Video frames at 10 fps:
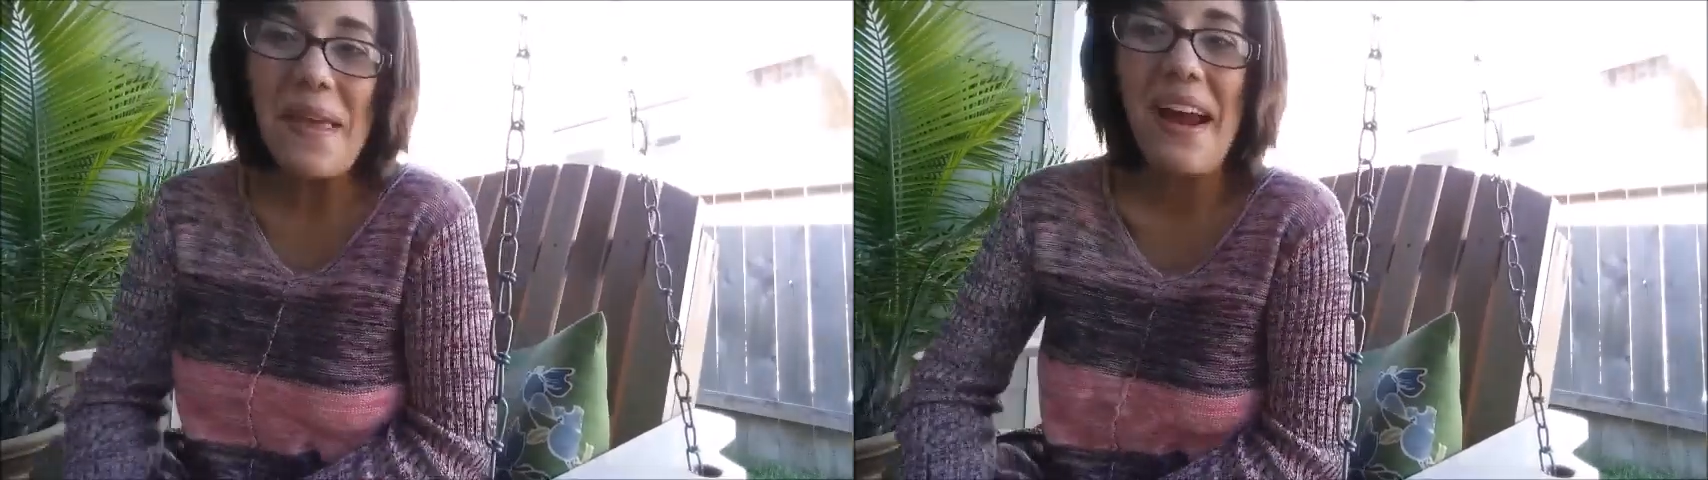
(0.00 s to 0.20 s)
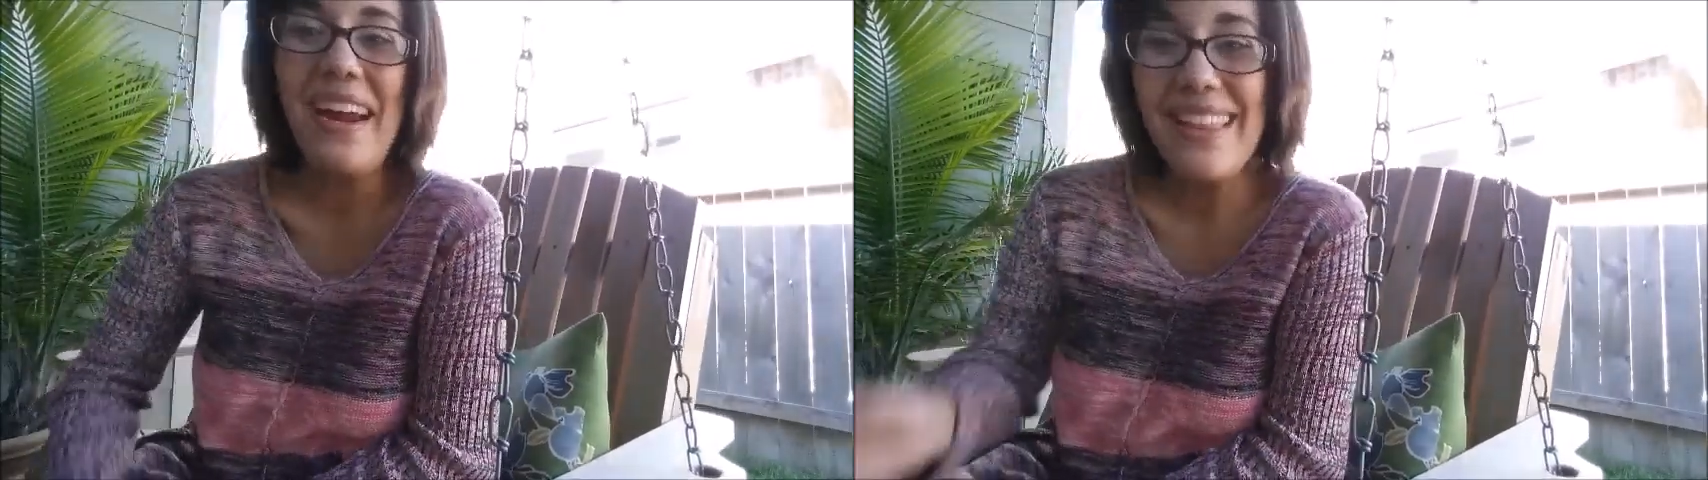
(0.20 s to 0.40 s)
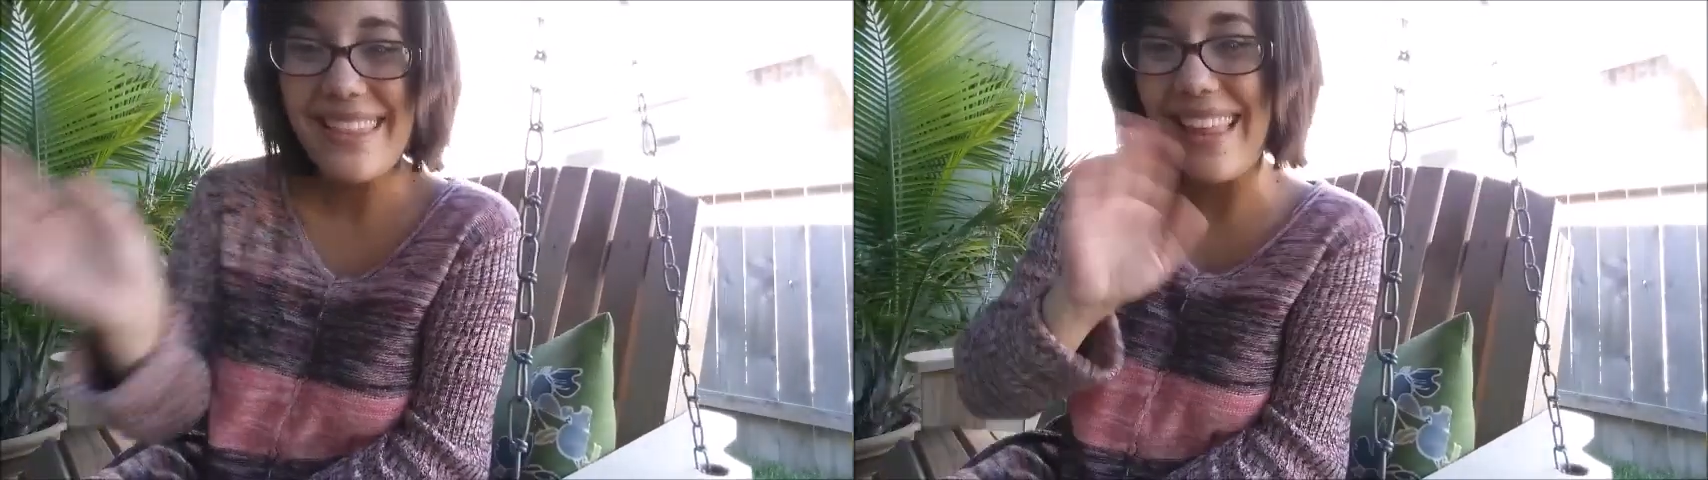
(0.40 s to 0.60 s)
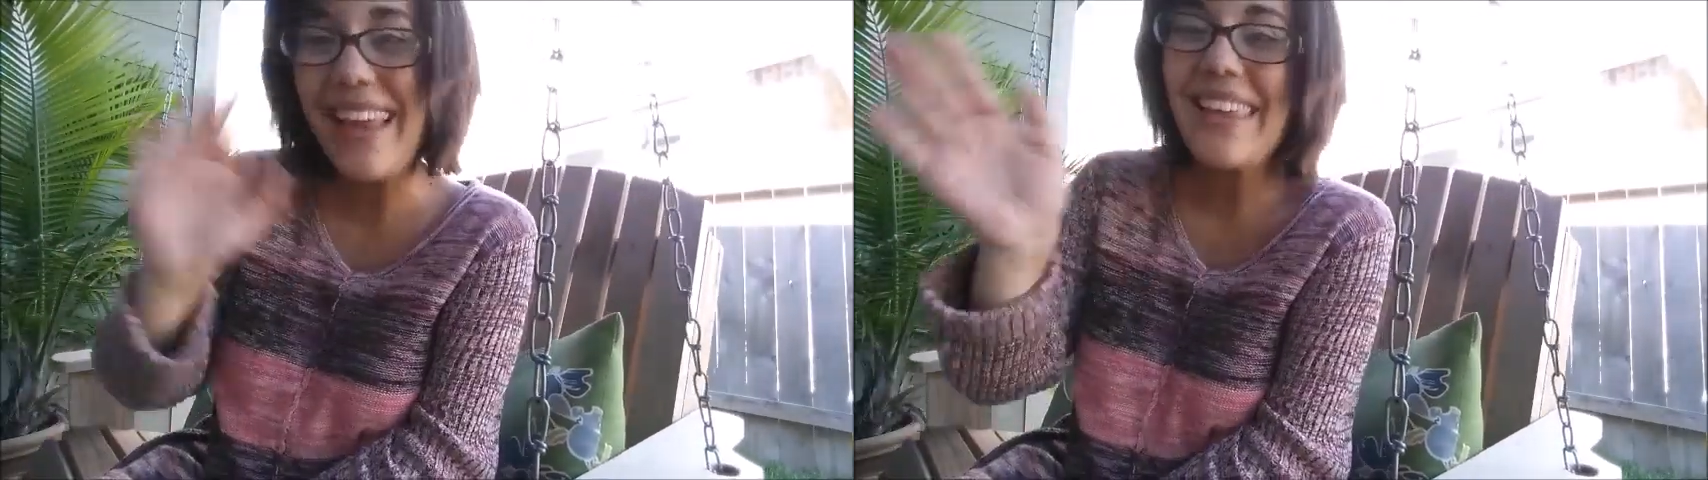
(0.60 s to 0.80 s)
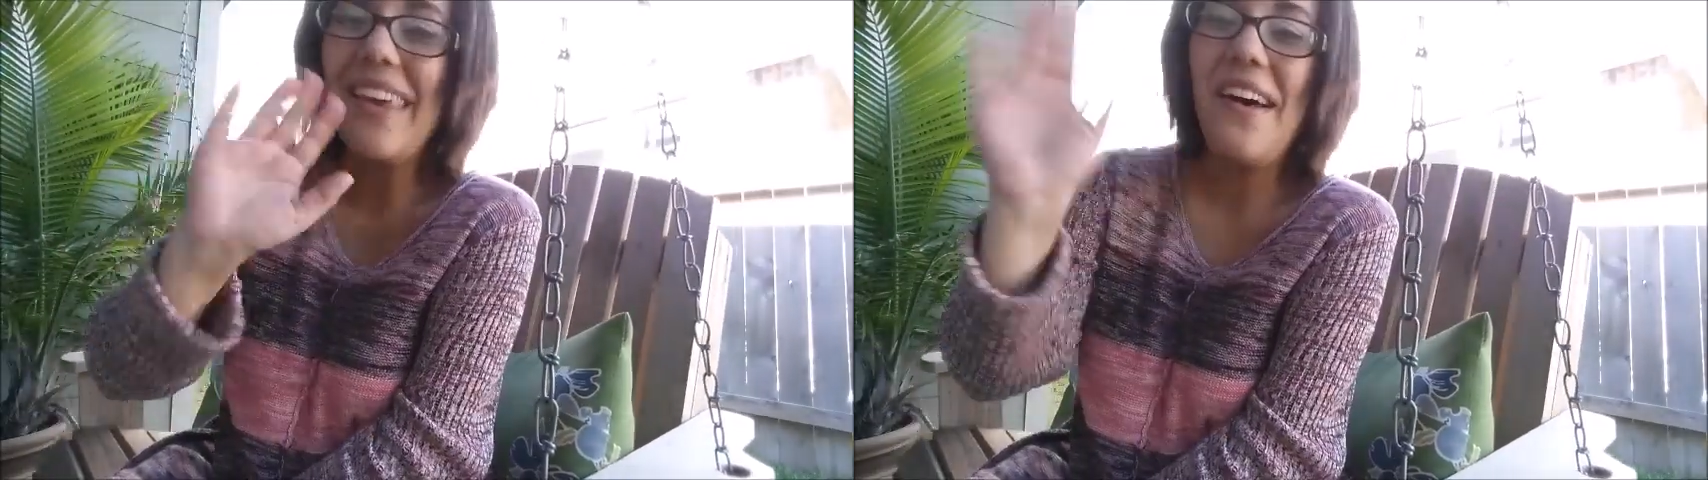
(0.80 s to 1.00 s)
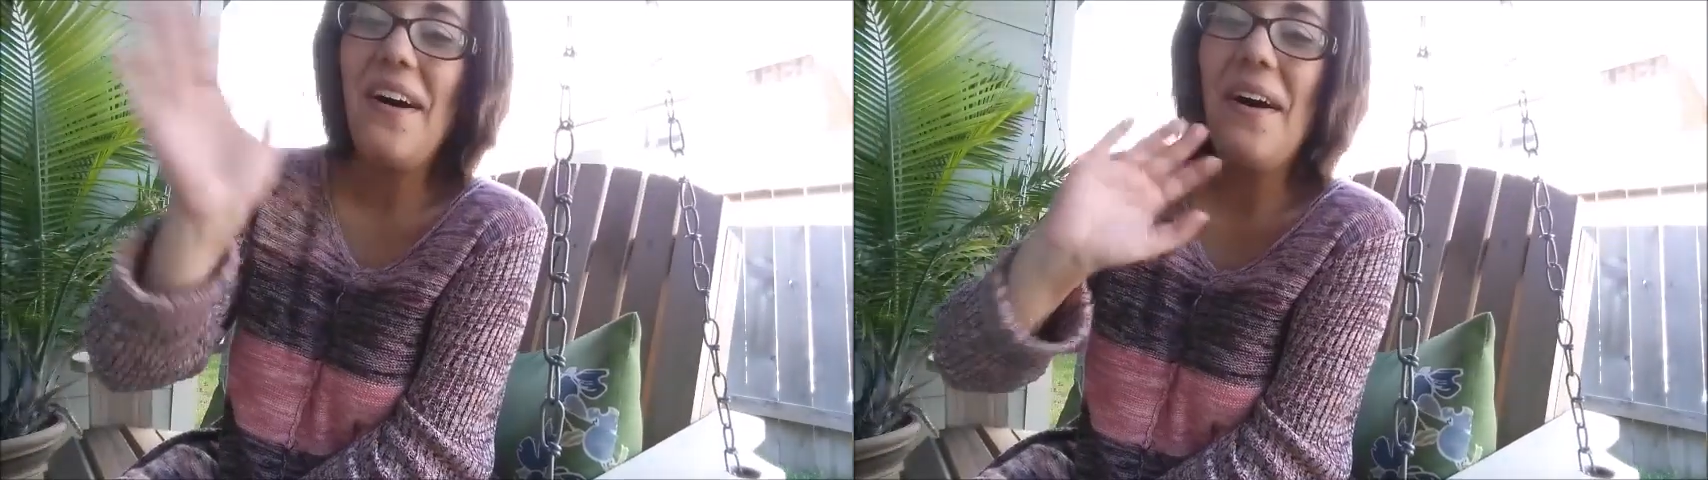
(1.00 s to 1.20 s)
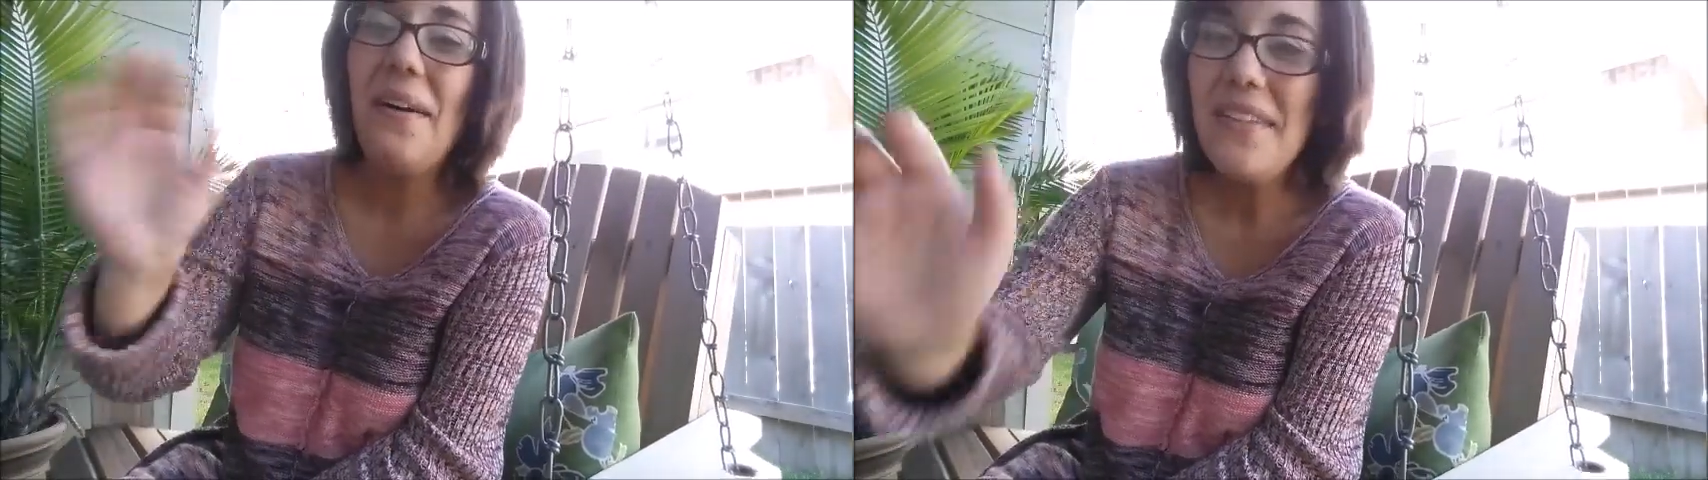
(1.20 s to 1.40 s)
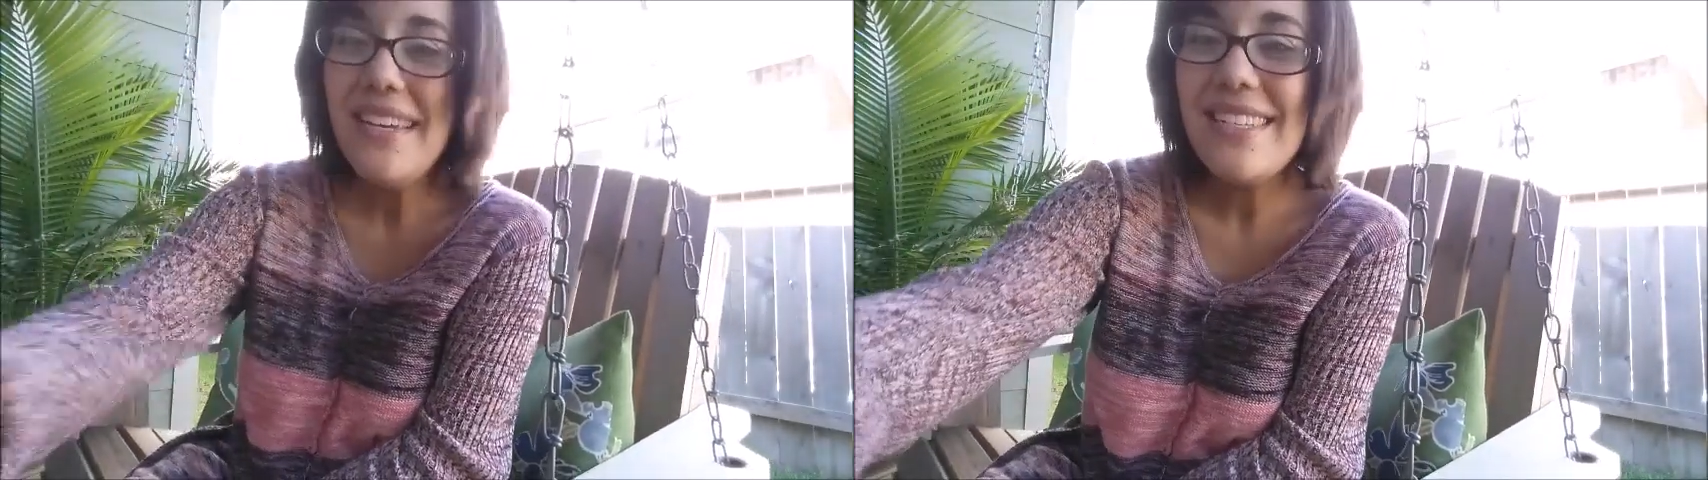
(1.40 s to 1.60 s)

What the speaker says: Alright, thank y'all.